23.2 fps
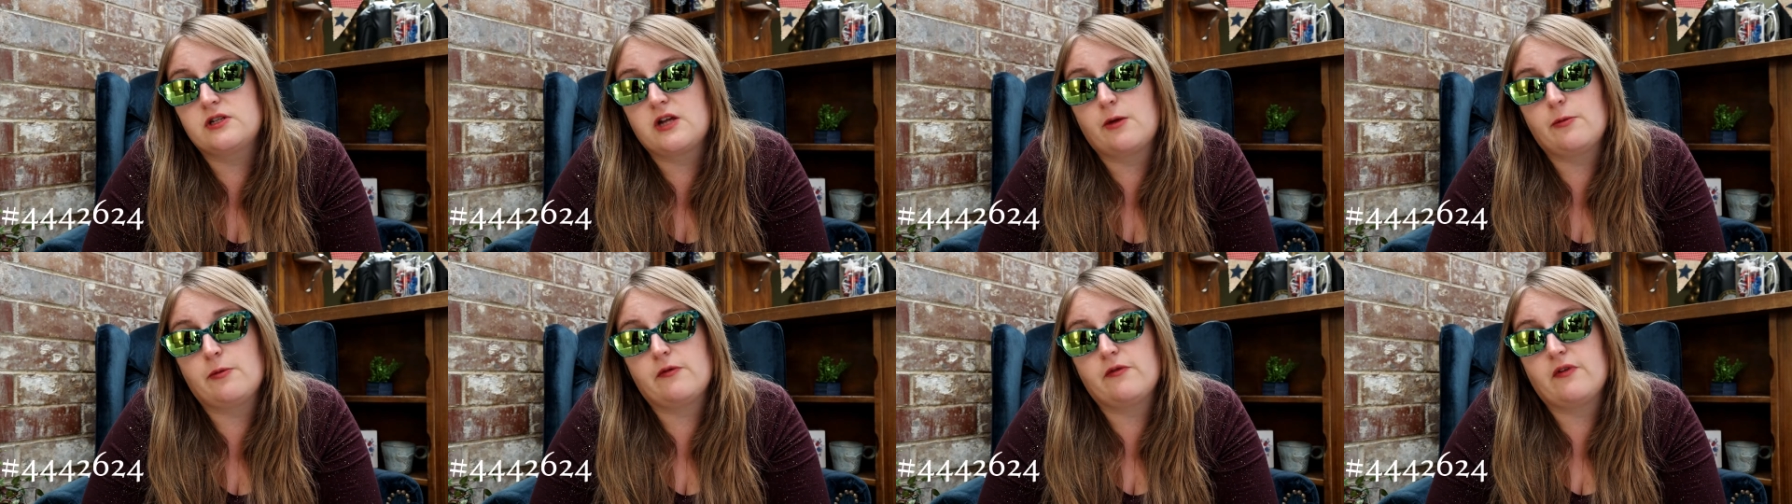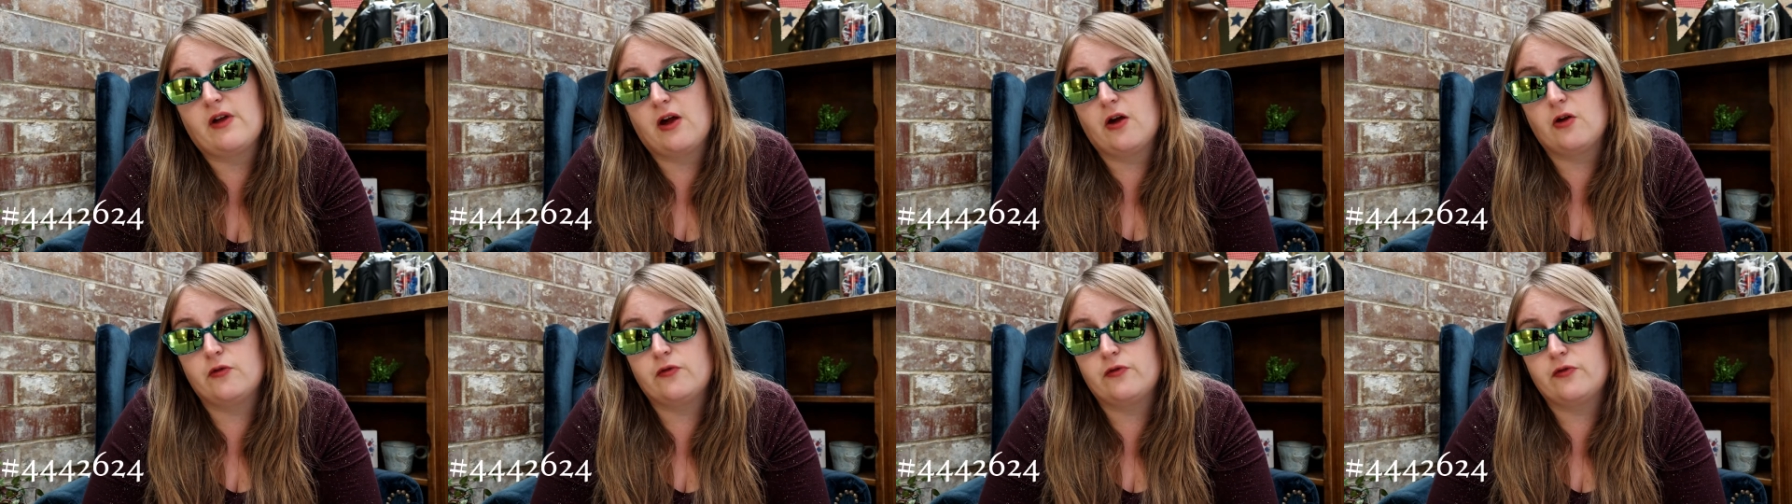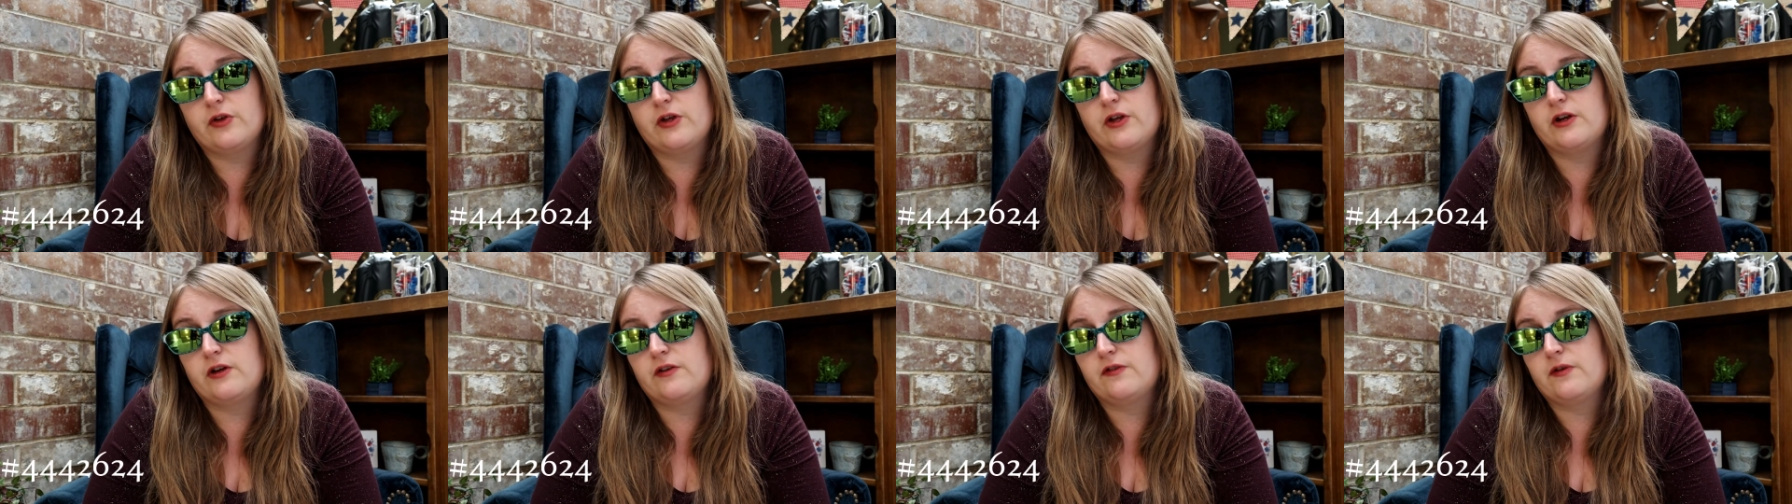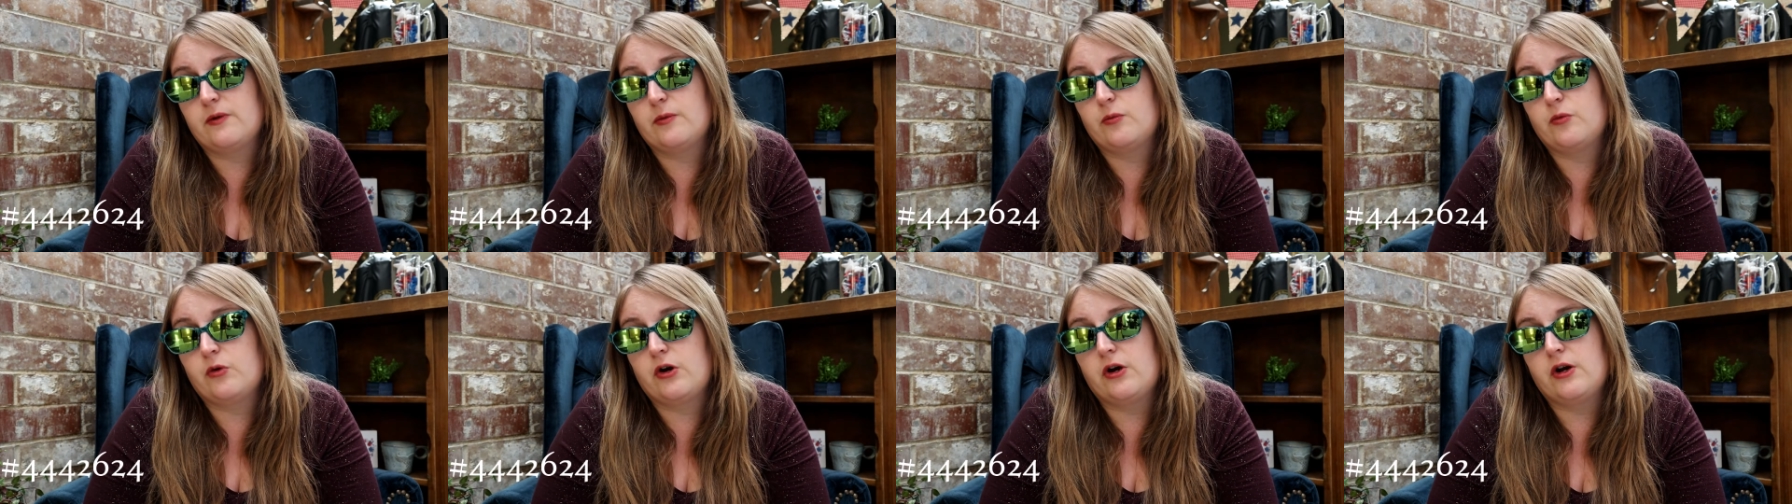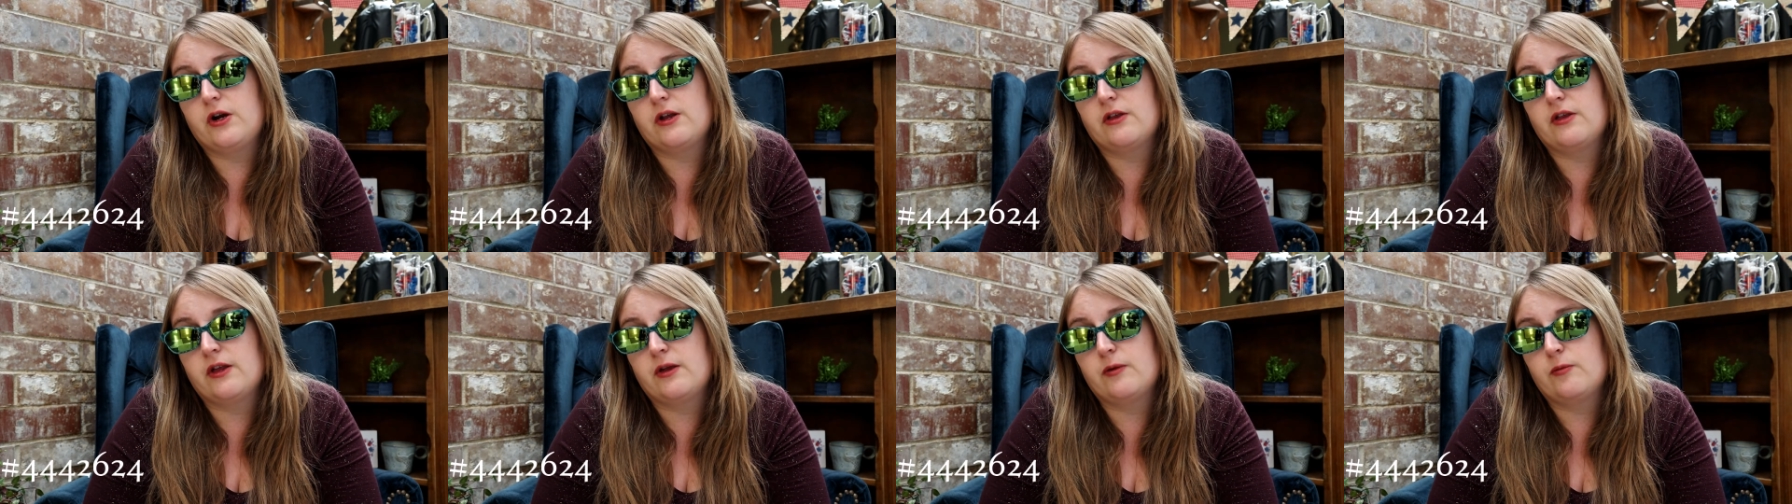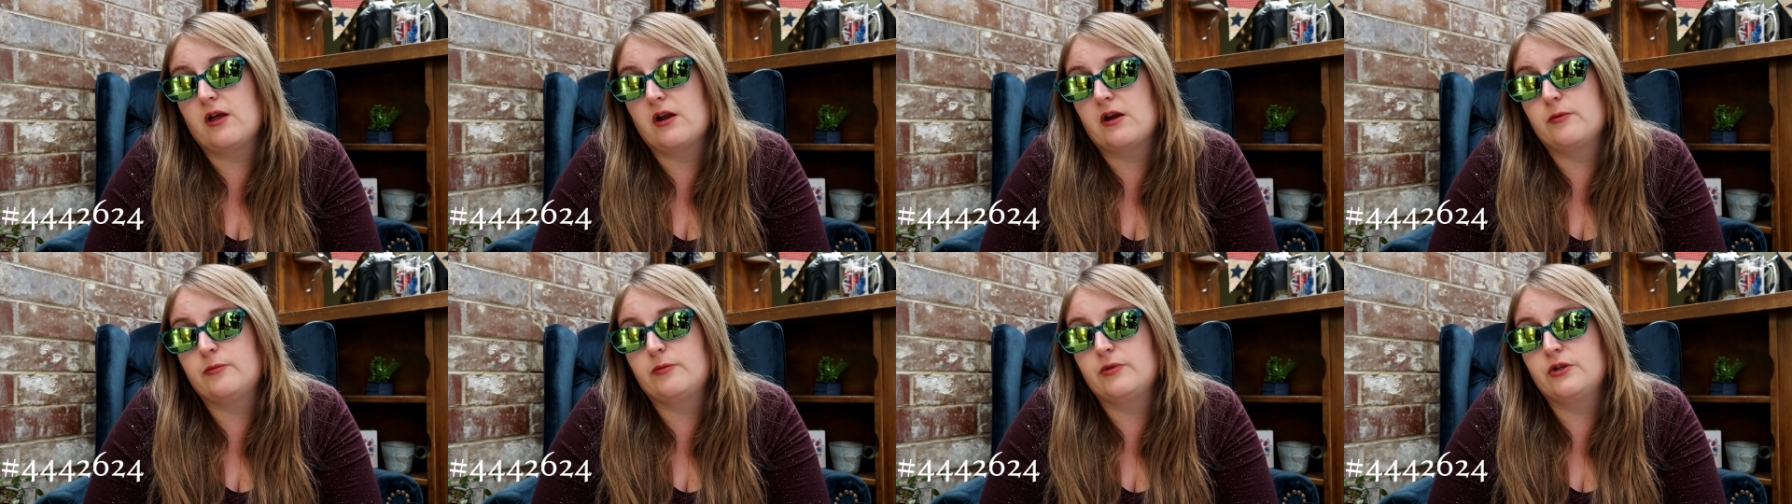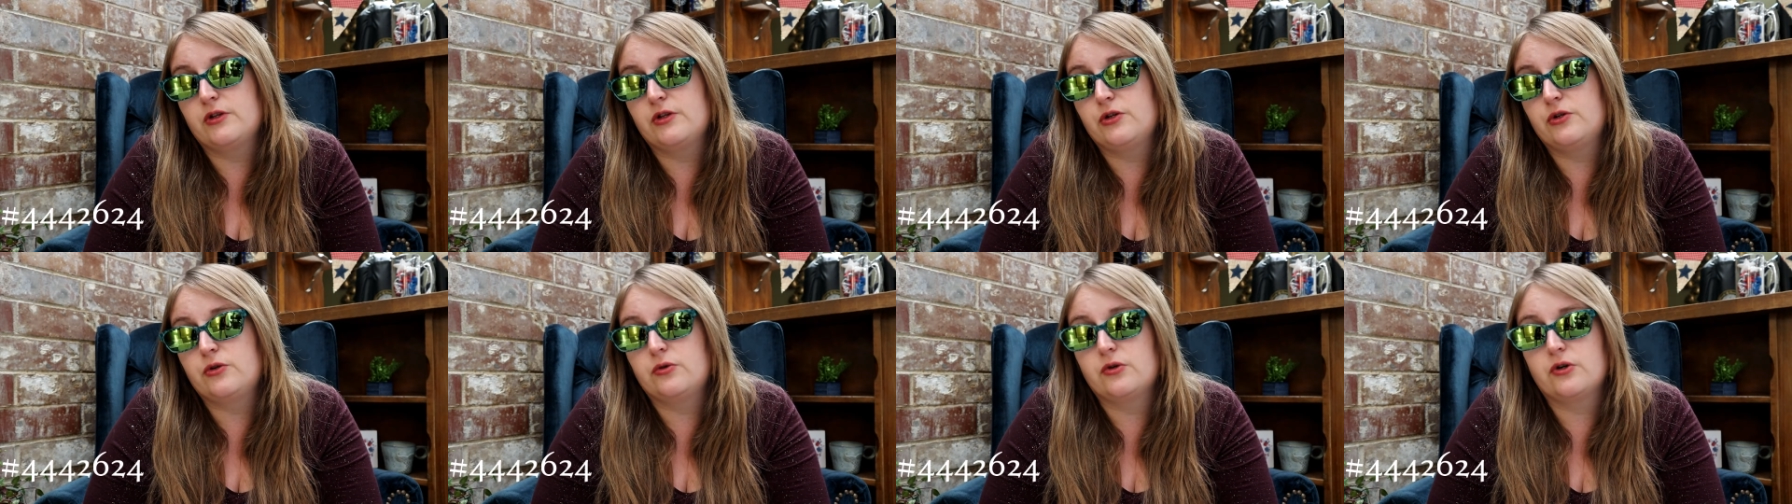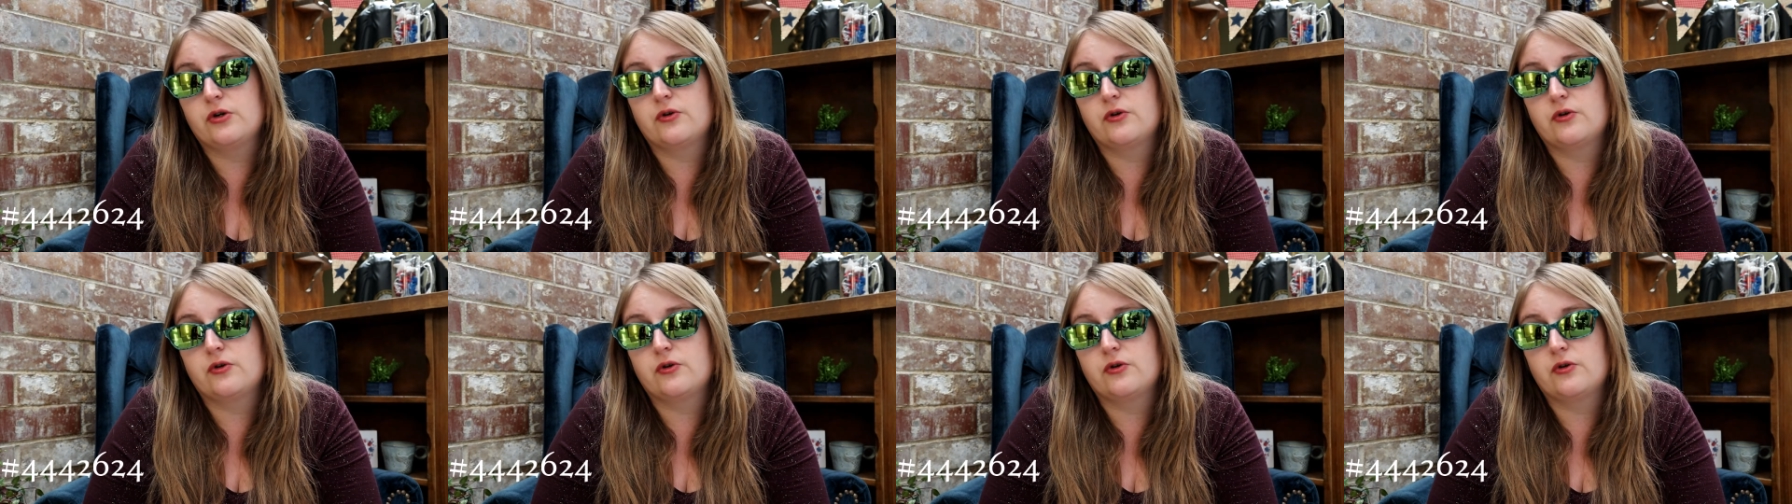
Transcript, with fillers: type of outfit if I'm wearing like a lot of blue